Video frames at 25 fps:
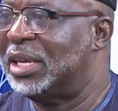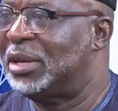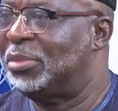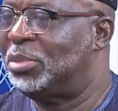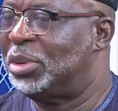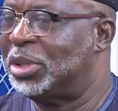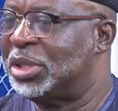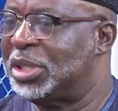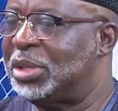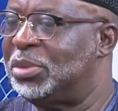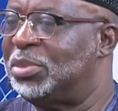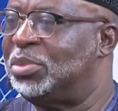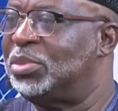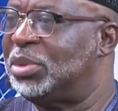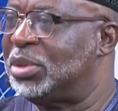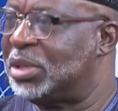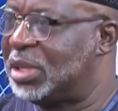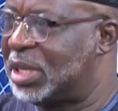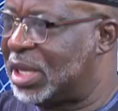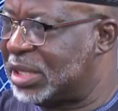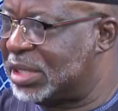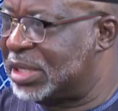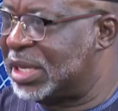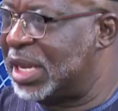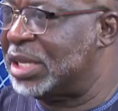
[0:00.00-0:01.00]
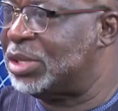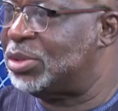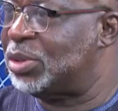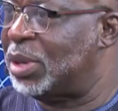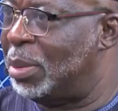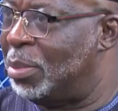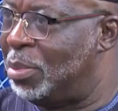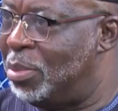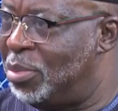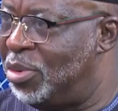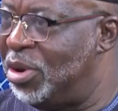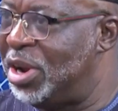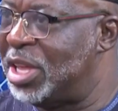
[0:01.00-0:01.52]
But they started
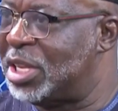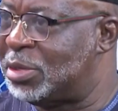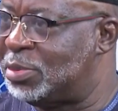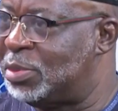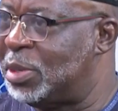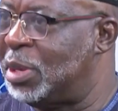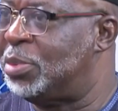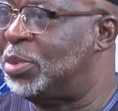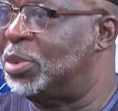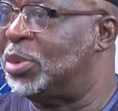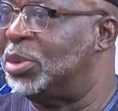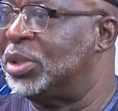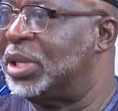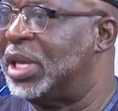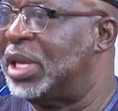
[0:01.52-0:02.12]
to embrace people,